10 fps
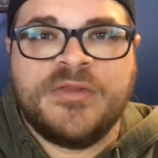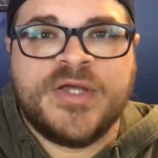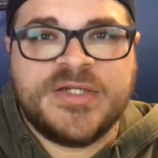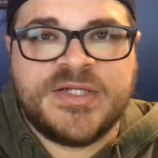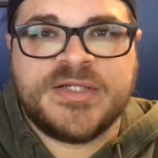
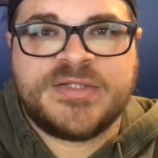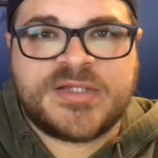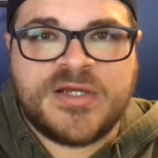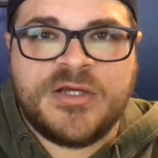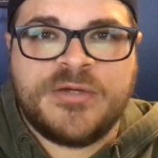they did
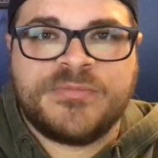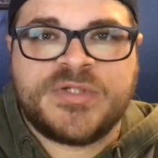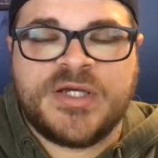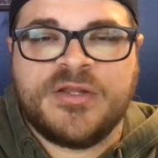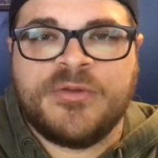scheme
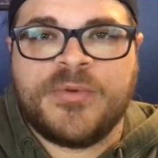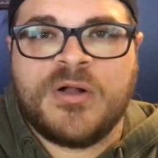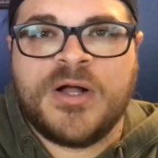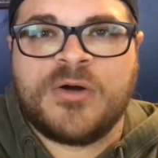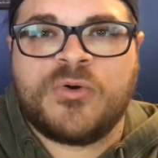to get the
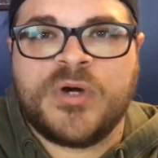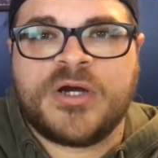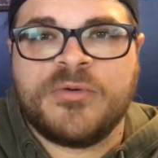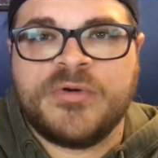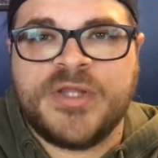ball out
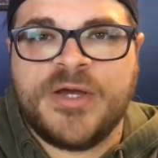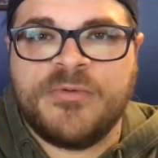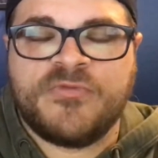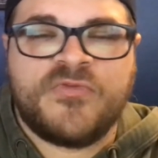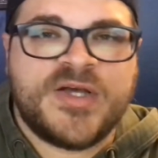quicker when they
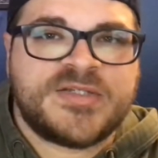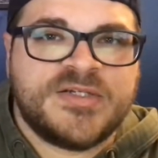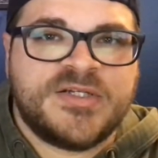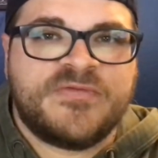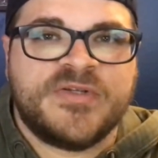would face a
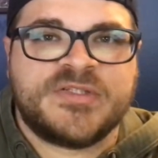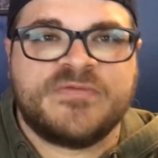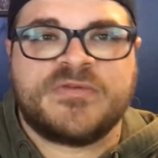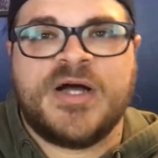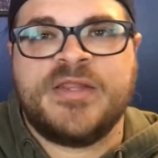
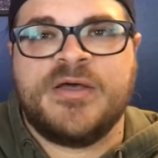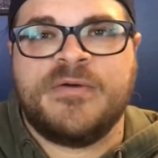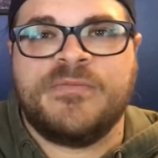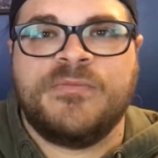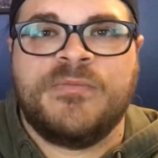defensive line
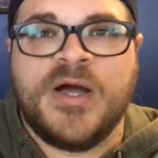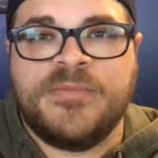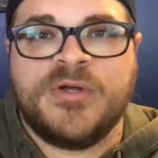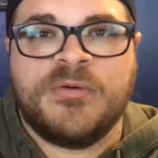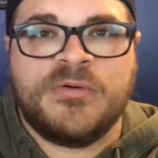that might
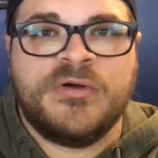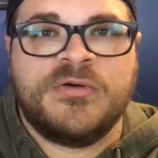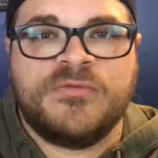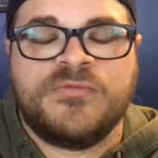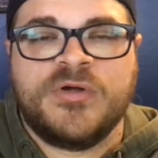be able
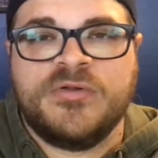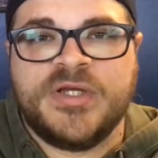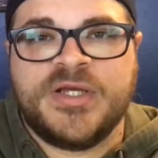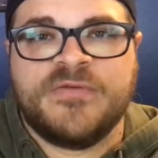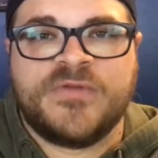to
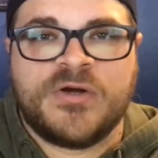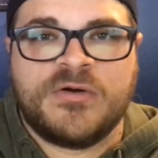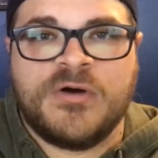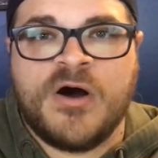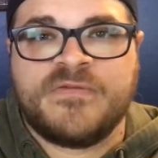really give
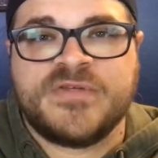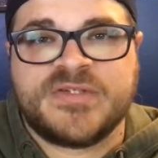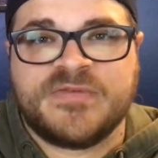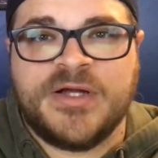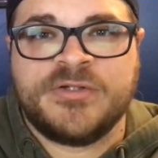their
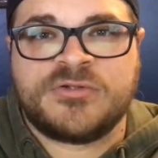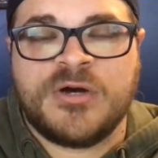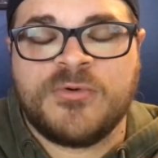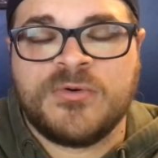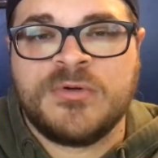offensive line
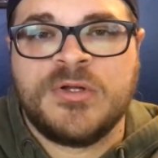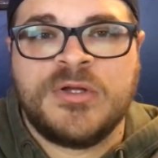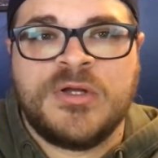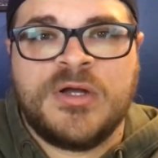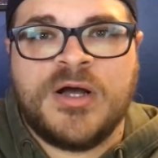trouble.
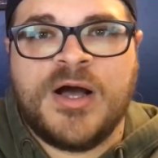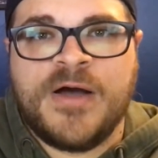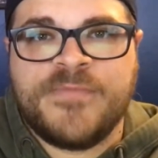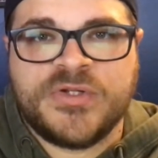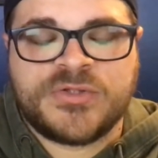
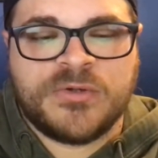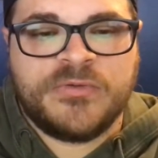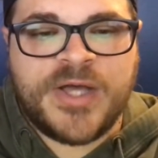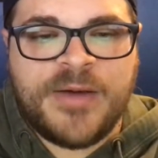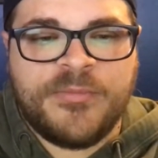I've been
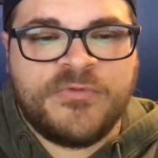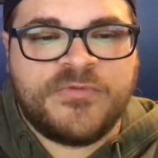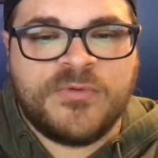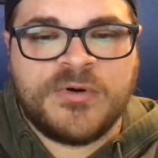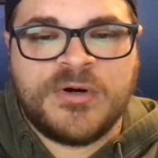told that
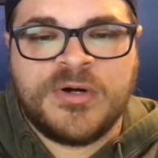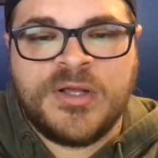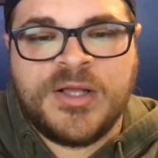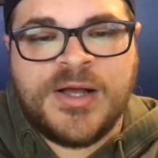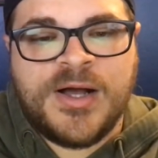before.
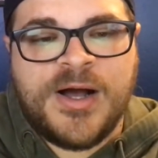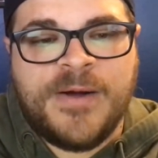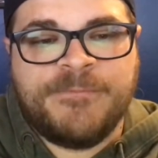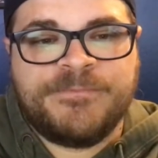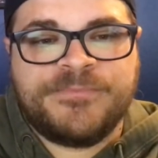
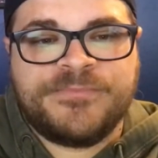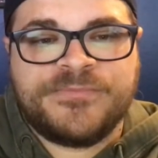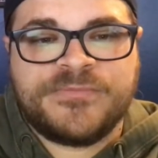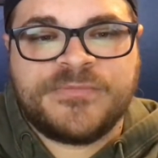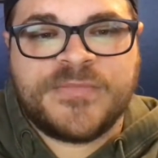
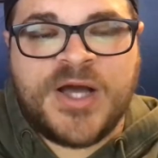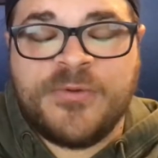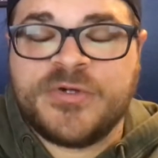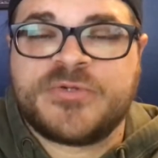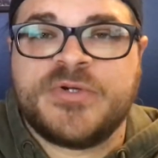I
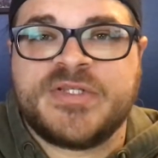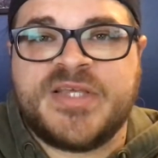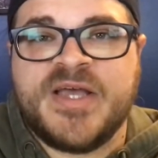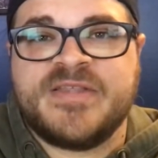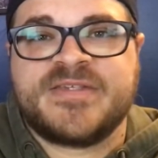wish we could
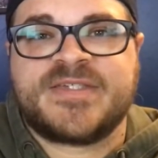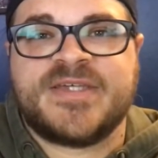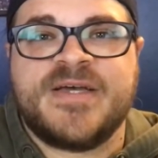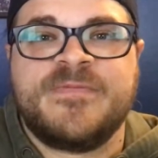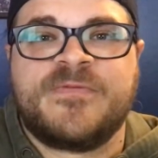say the
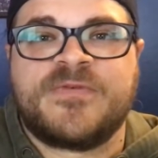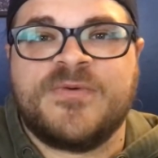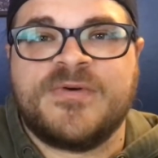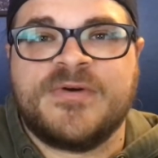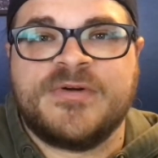same
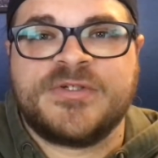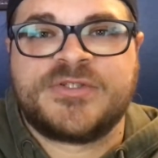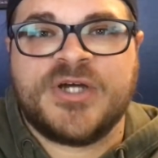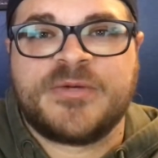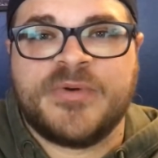for
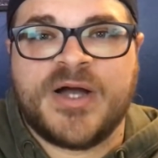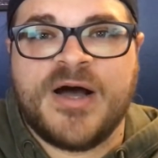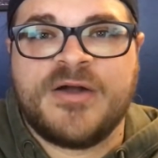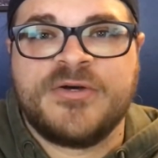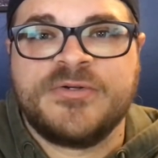Chuck
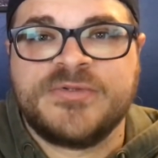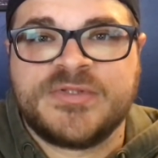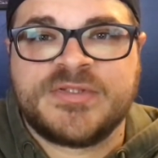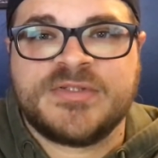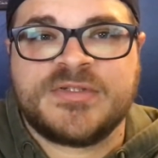
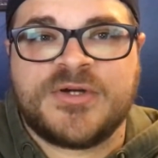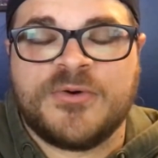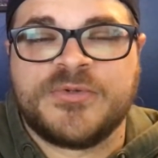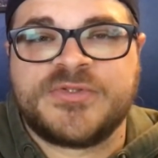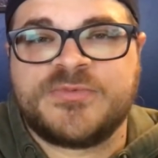Pagano's
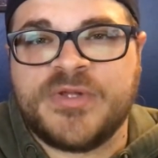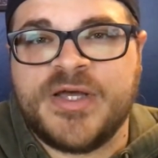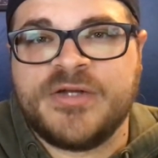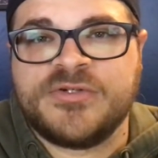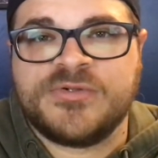Colts with
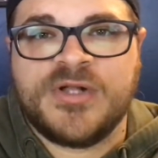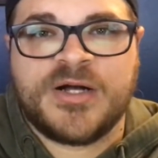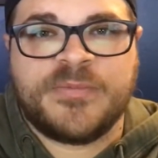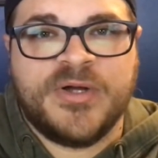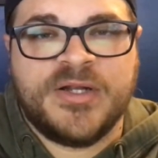Andrew
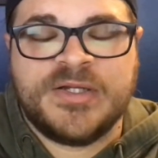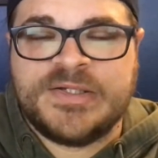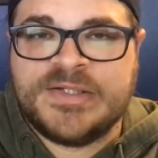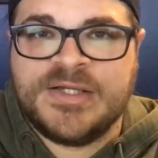Luck, but